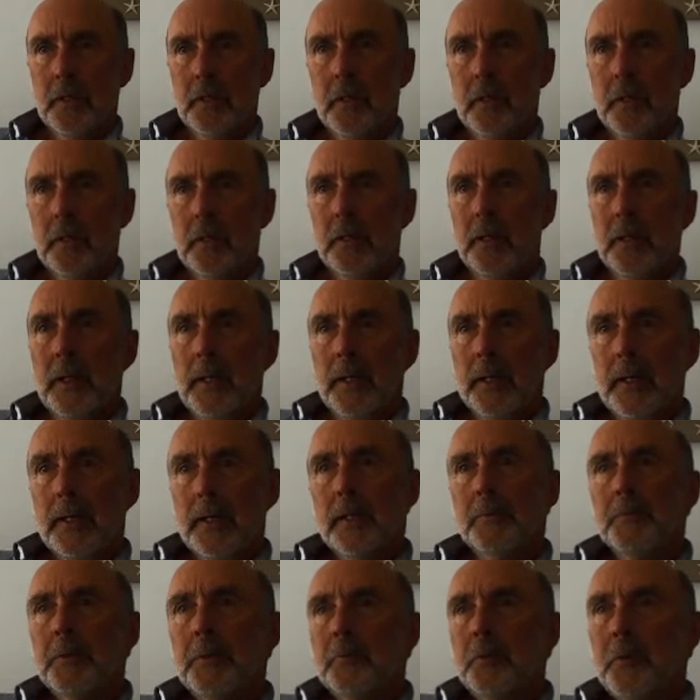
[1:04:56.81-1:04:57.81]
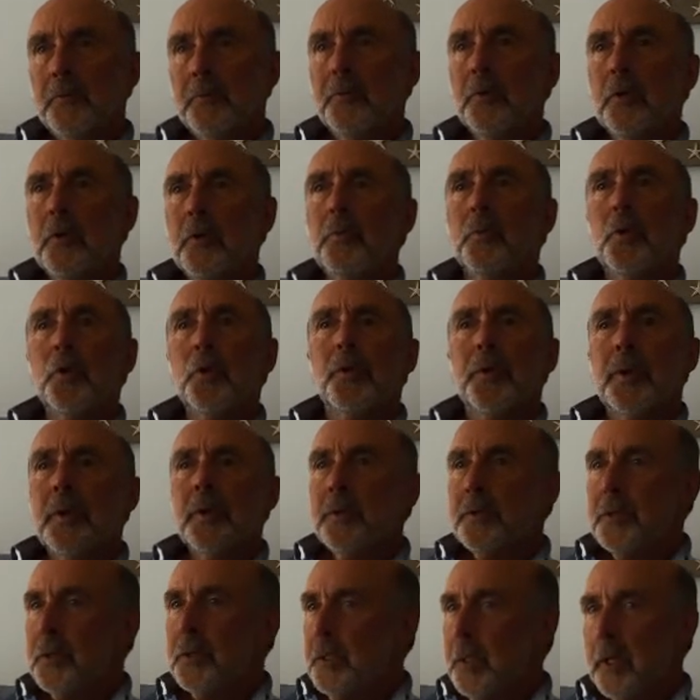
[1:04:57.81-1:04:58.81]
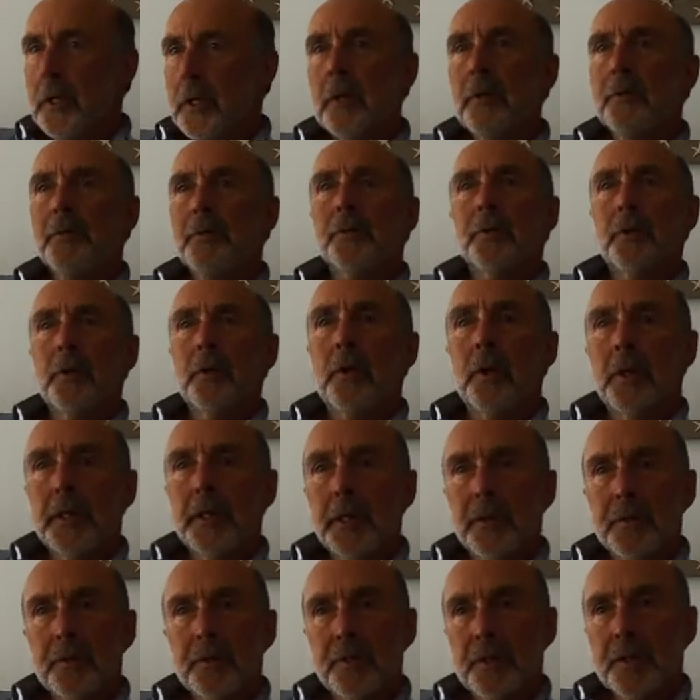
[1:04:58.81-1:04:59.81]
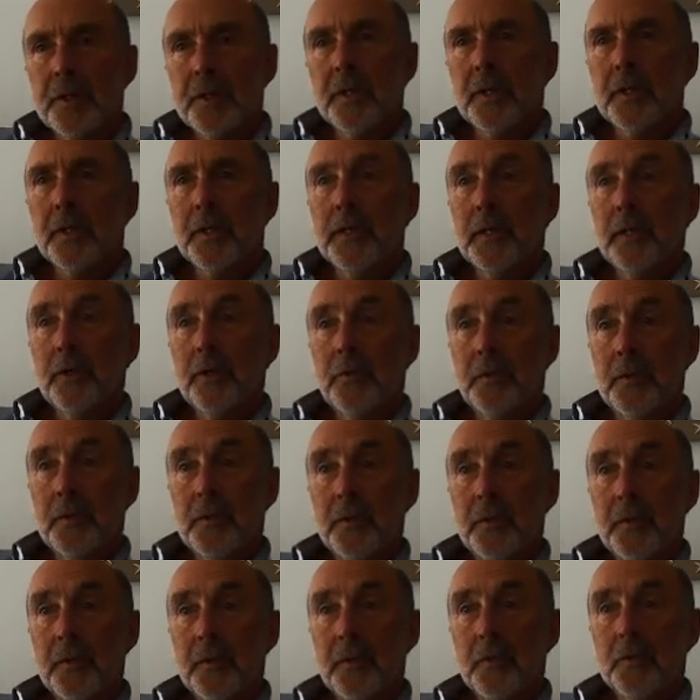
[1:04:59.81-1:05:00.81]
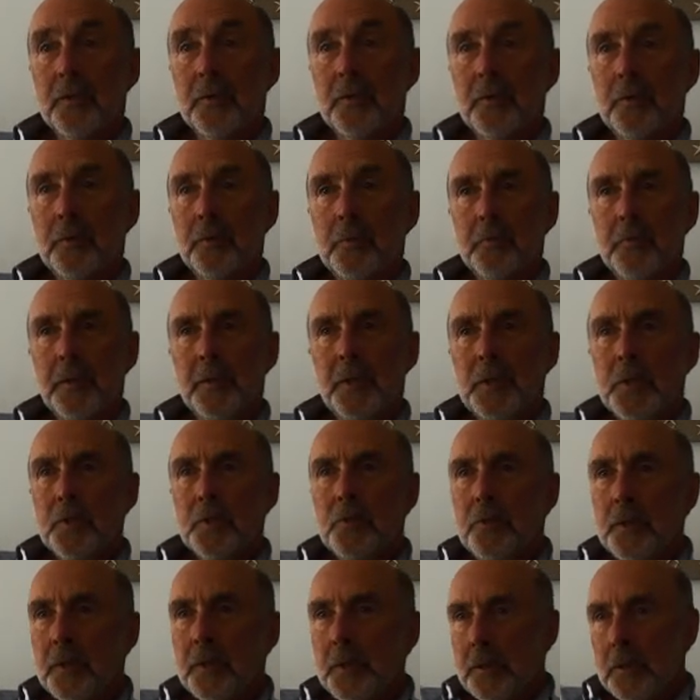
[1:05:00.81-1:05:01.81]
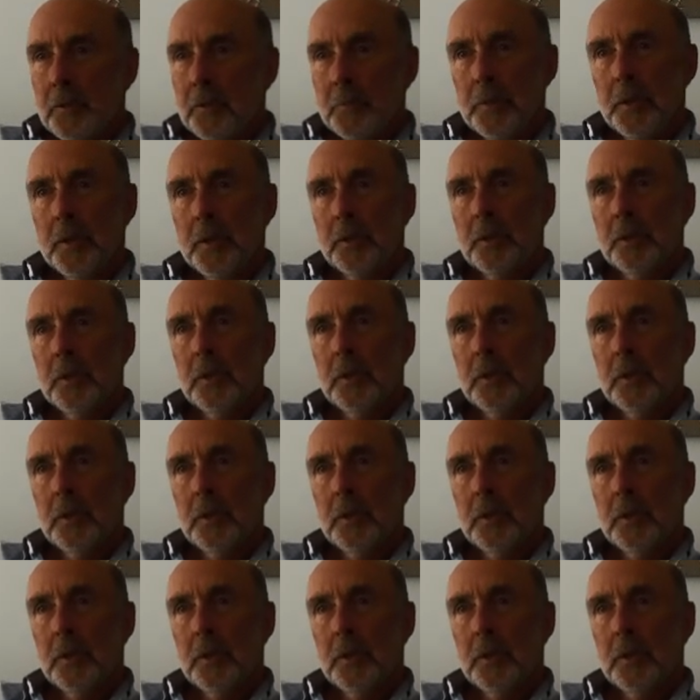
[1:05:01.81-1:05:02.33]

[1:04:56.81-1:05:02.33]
Now, I mean, we've not put those down on a Likert scale or anything, we're not measuring them in